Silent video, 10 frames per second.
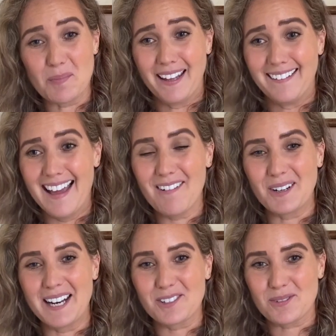been.
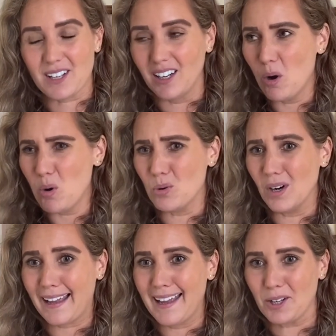Everyone else was like, oh,
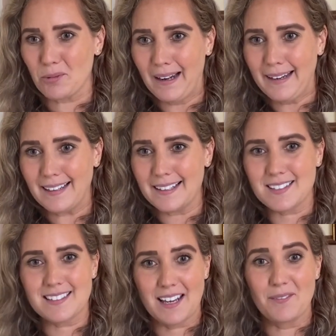okay, great,
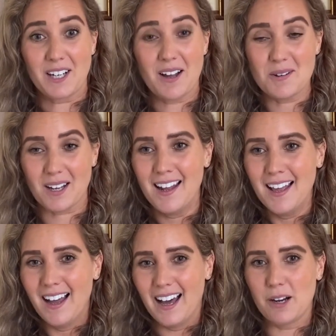let's give it a go.
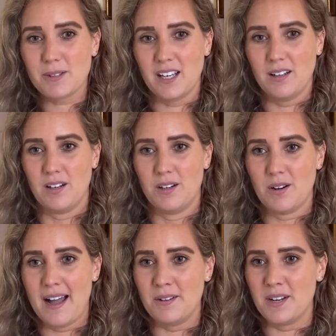And I was like,
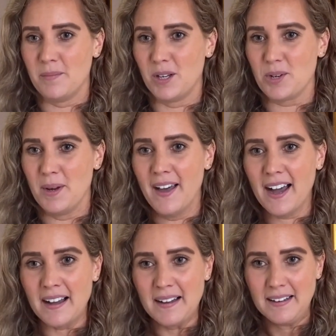oh, hell no, I'm not doing that.